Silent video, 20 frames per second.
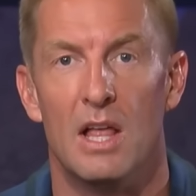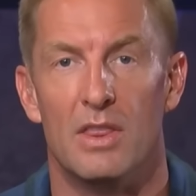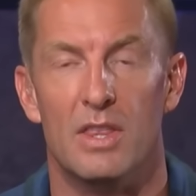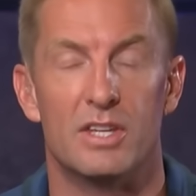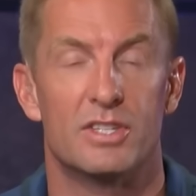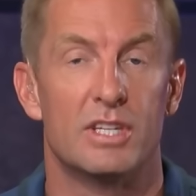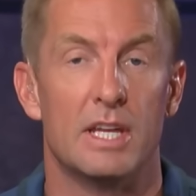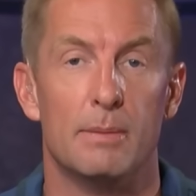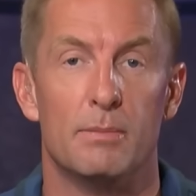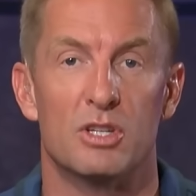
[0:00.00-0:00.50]

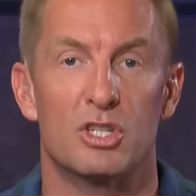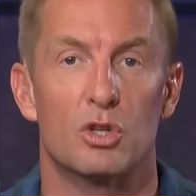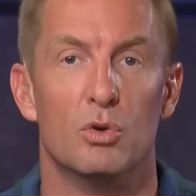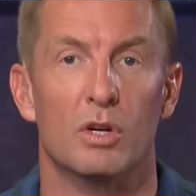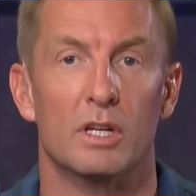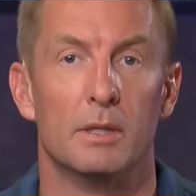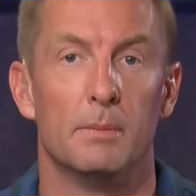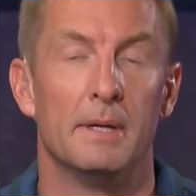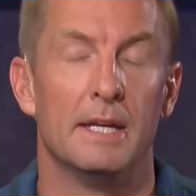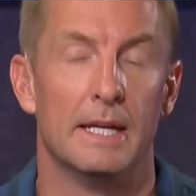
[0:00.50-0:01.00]
This team is
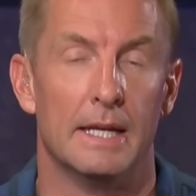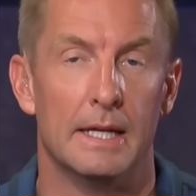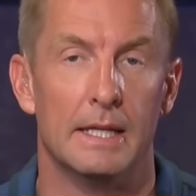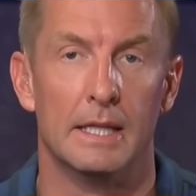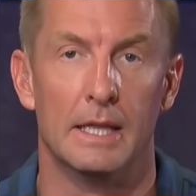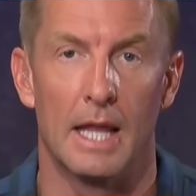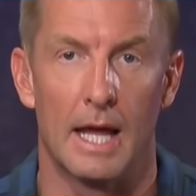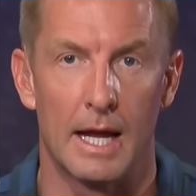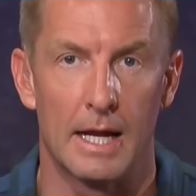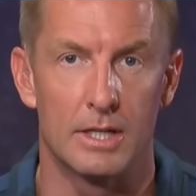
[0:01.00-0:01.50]
going to be
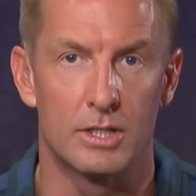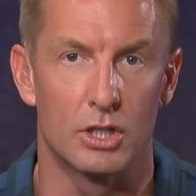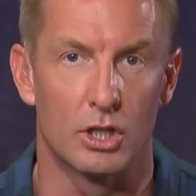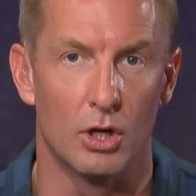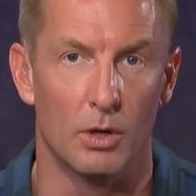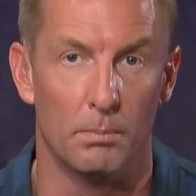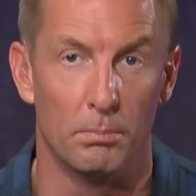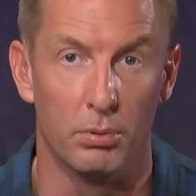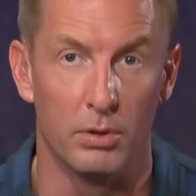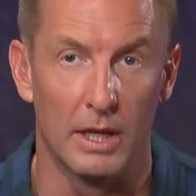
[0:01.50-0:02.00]
in line to
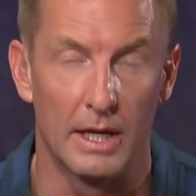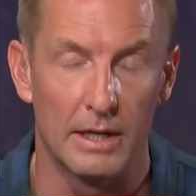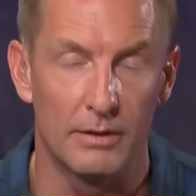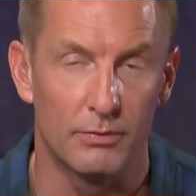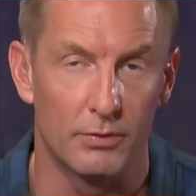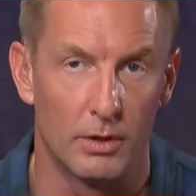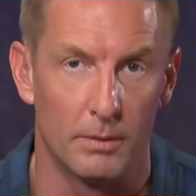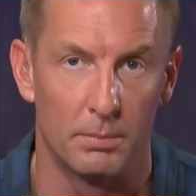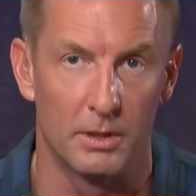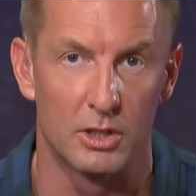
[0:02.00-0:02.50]
go play
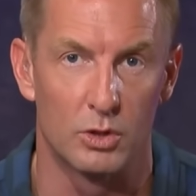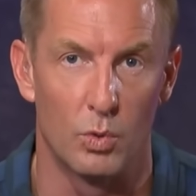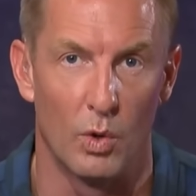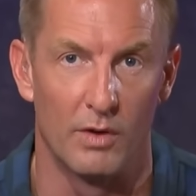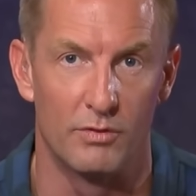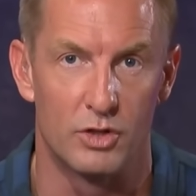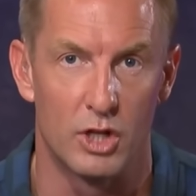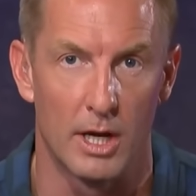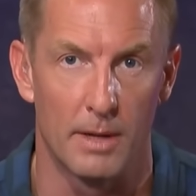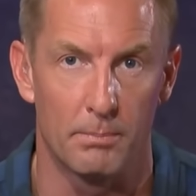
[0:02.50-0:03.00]
for a Big
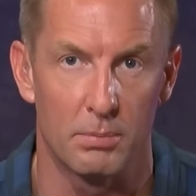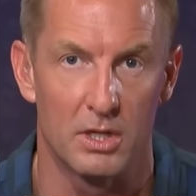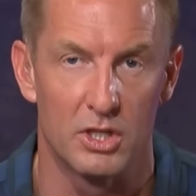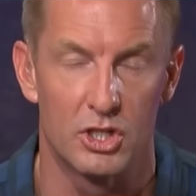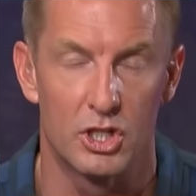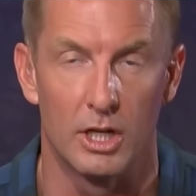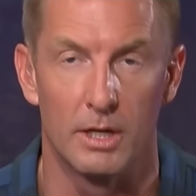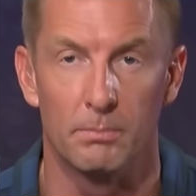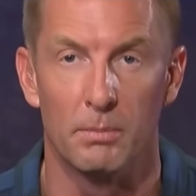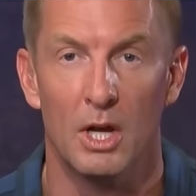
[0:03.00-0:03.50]
12
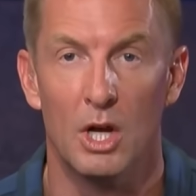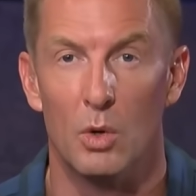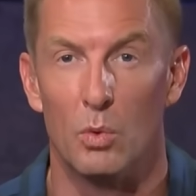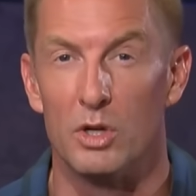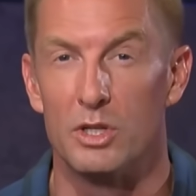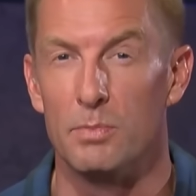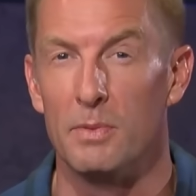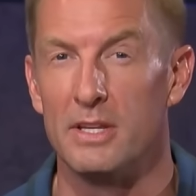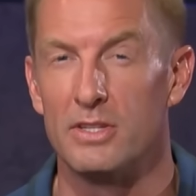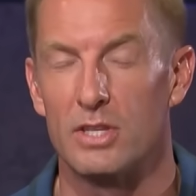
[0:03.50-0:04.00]
championship,
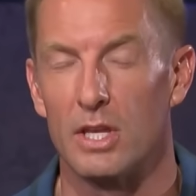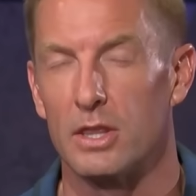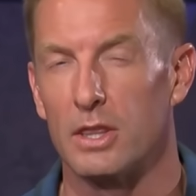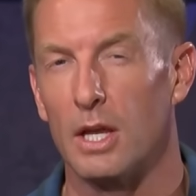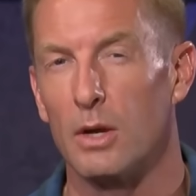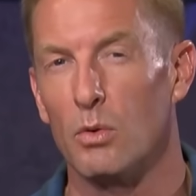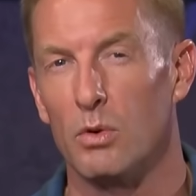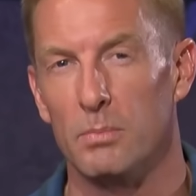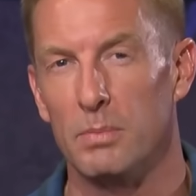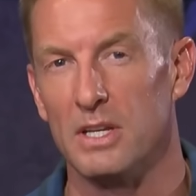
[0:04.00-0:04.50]
which means that
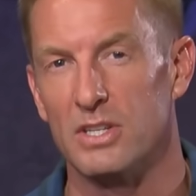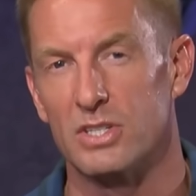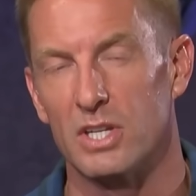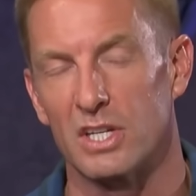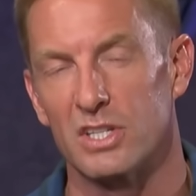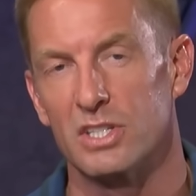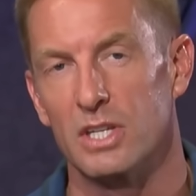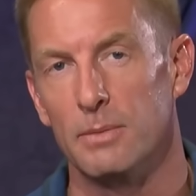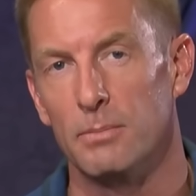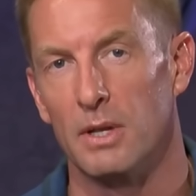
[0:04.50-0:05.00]
they would be
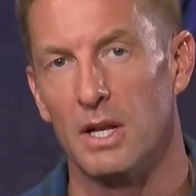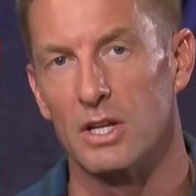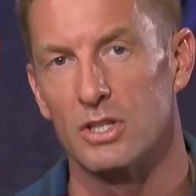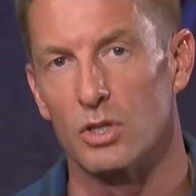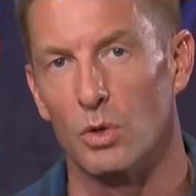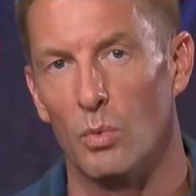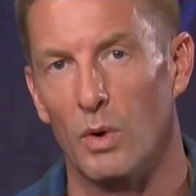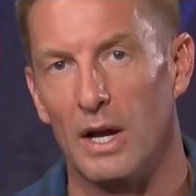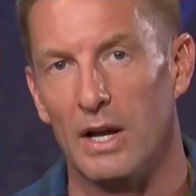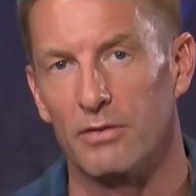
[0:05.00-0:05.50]
60
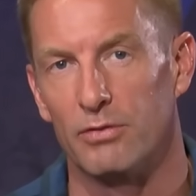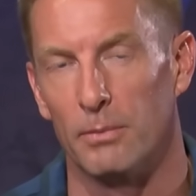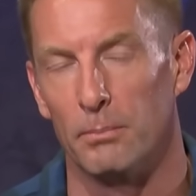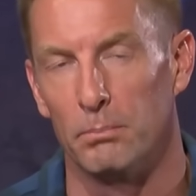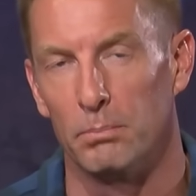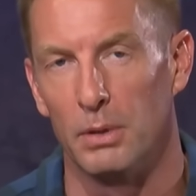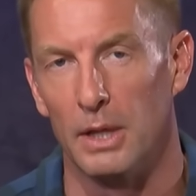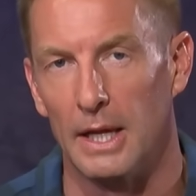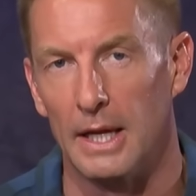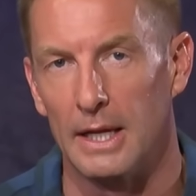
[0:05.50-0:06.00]
minutes away
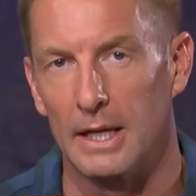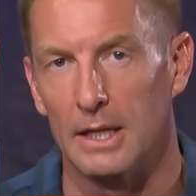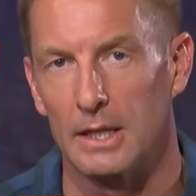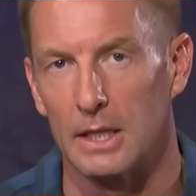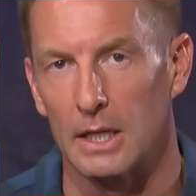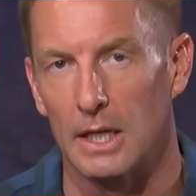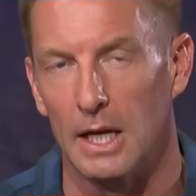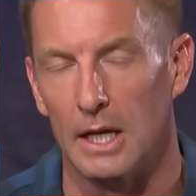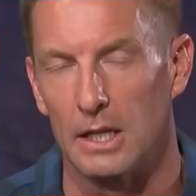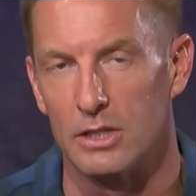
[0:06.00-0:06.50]
from playing in
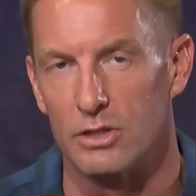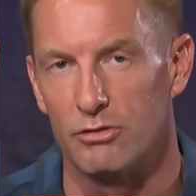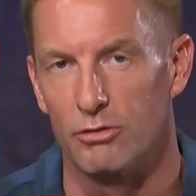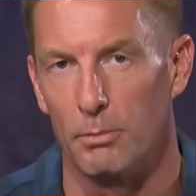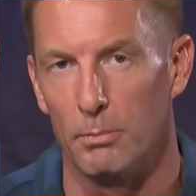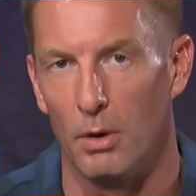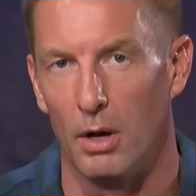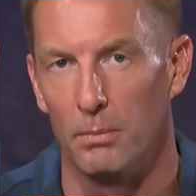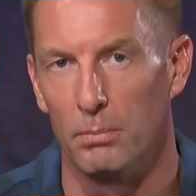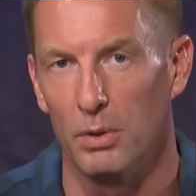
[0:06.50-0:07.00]
the college
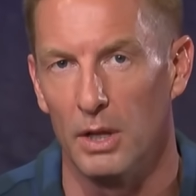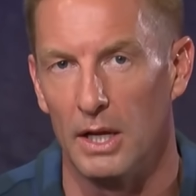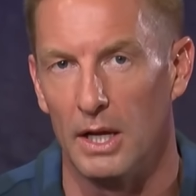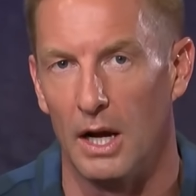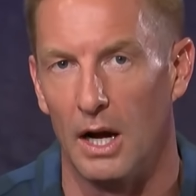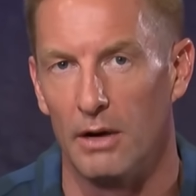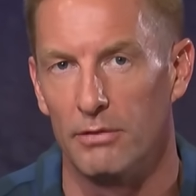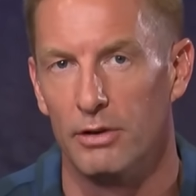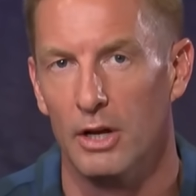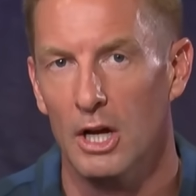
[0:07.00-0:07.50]
football
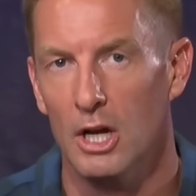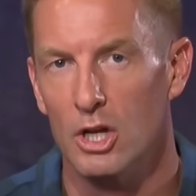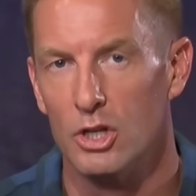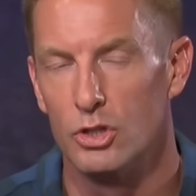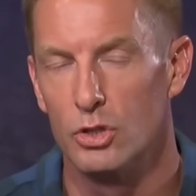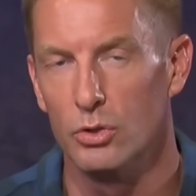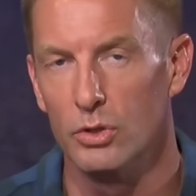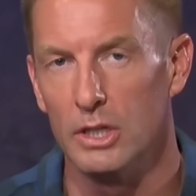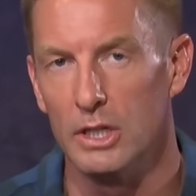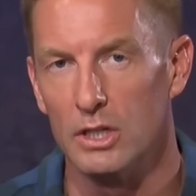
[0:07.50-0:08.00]
playoff,
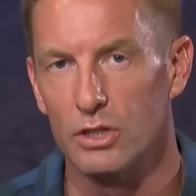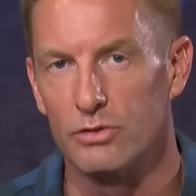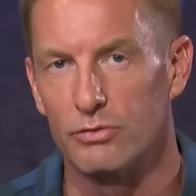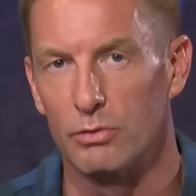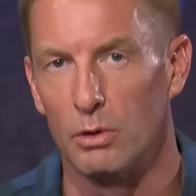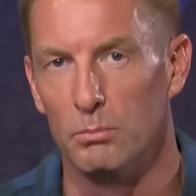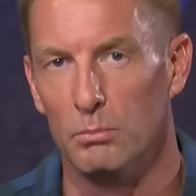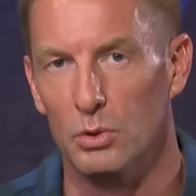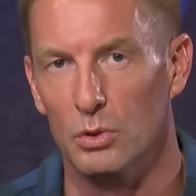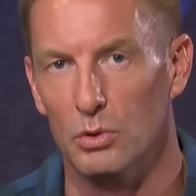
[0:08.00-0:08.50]
two
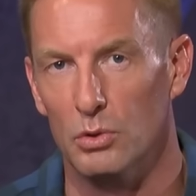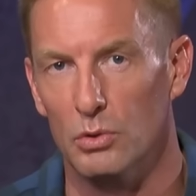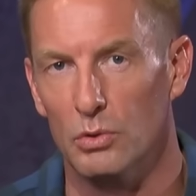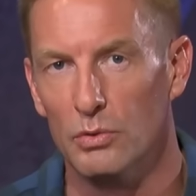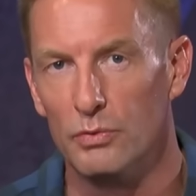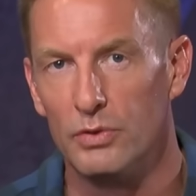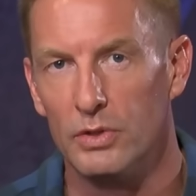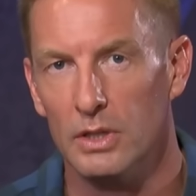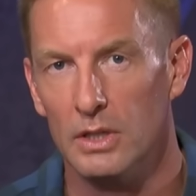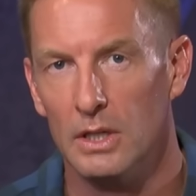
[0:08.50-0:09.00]
years
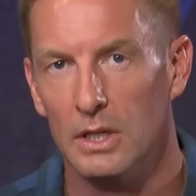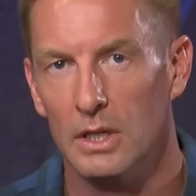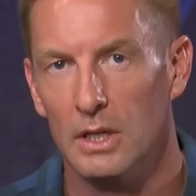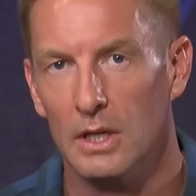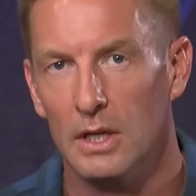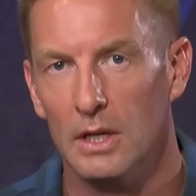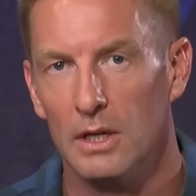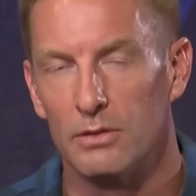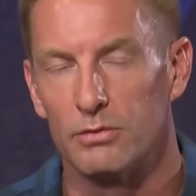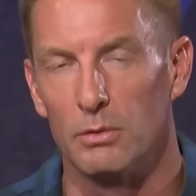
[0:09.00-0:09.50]
removed
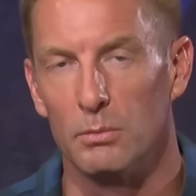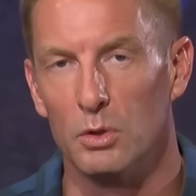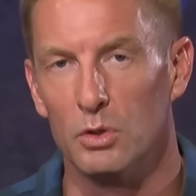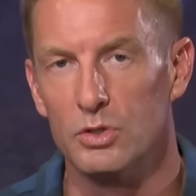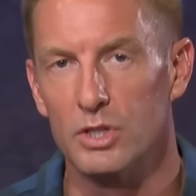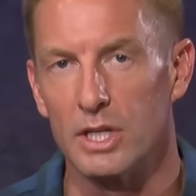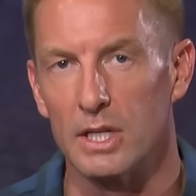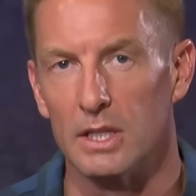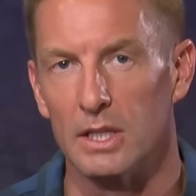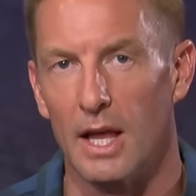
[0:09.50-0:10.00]
from
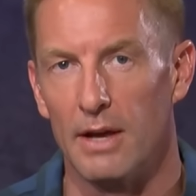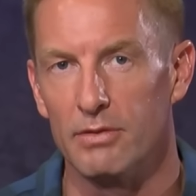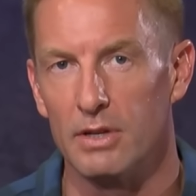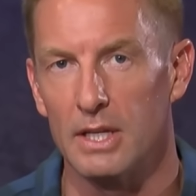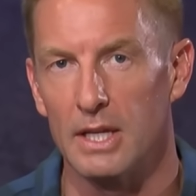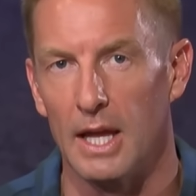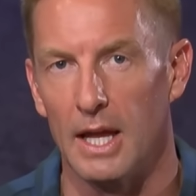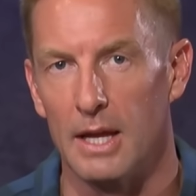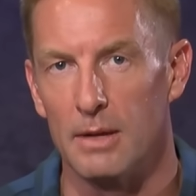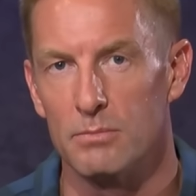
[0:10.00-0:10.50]
losing
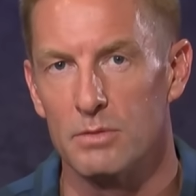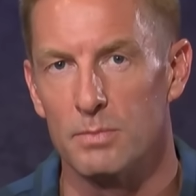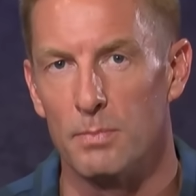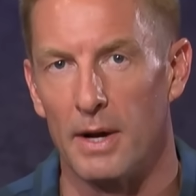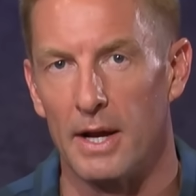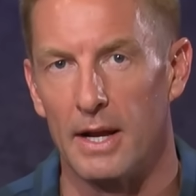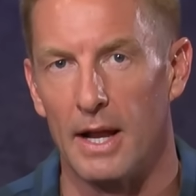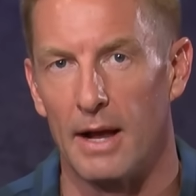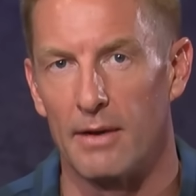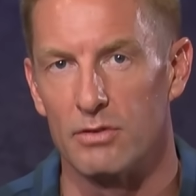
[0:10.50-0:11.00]
11 games
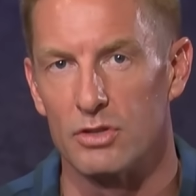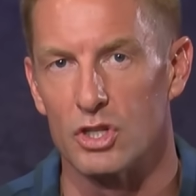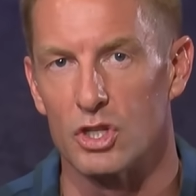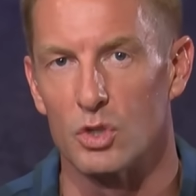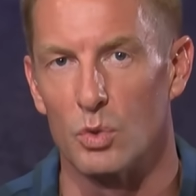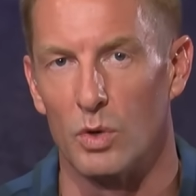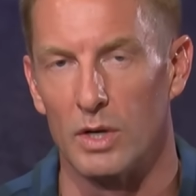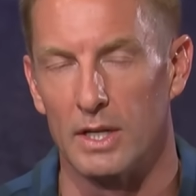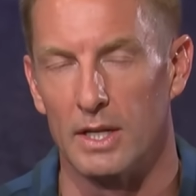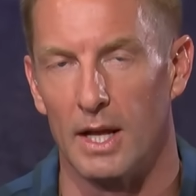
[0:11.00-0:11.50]
by an average
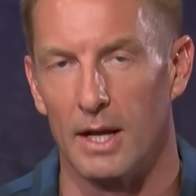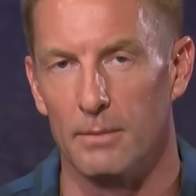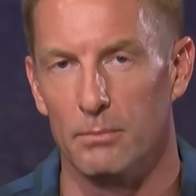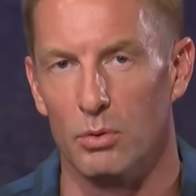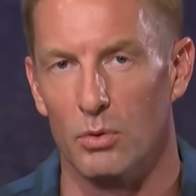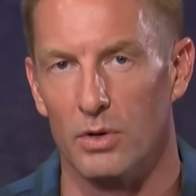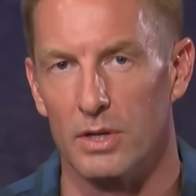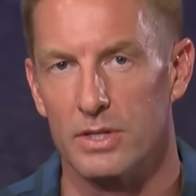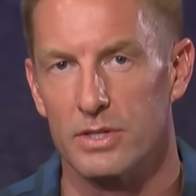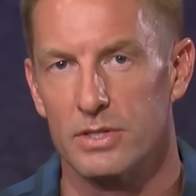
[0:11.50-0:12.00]
of 29
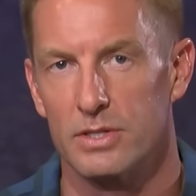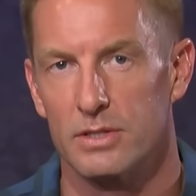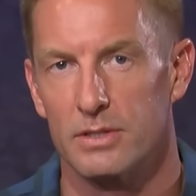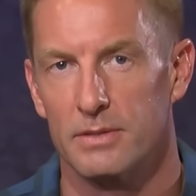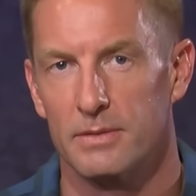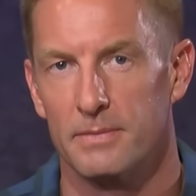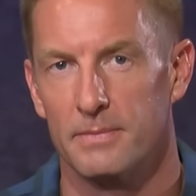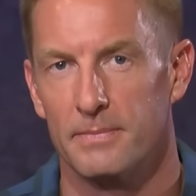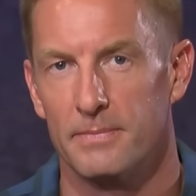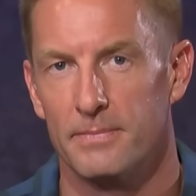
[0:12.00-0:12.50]
points.
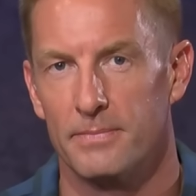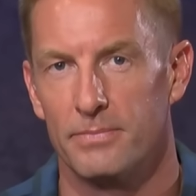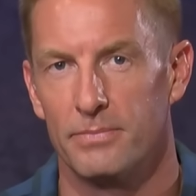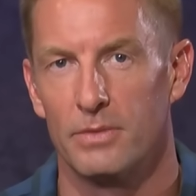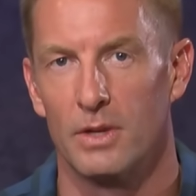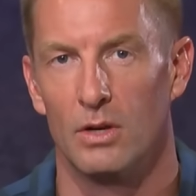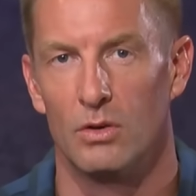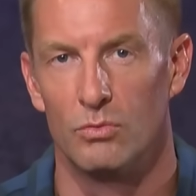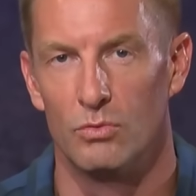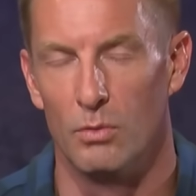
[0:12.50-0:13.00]

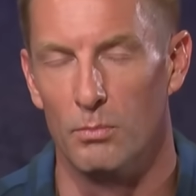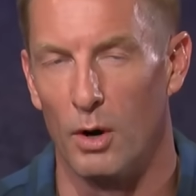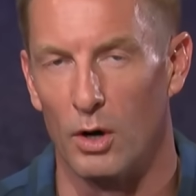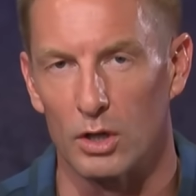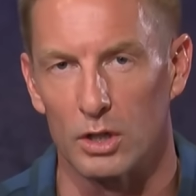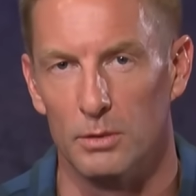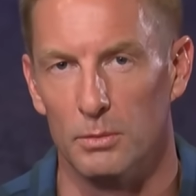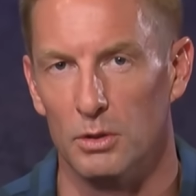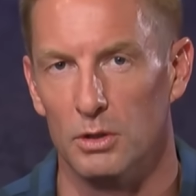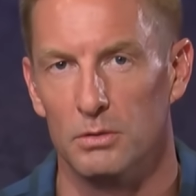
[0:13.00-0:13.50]

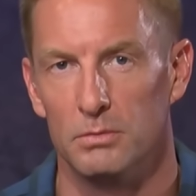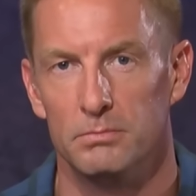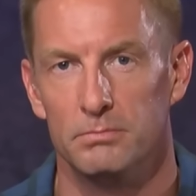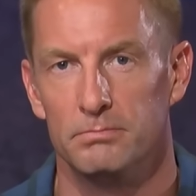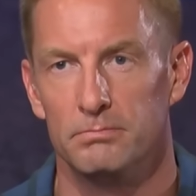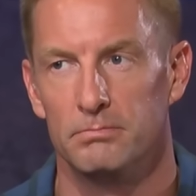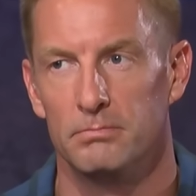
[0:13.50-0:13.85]
Remarkable.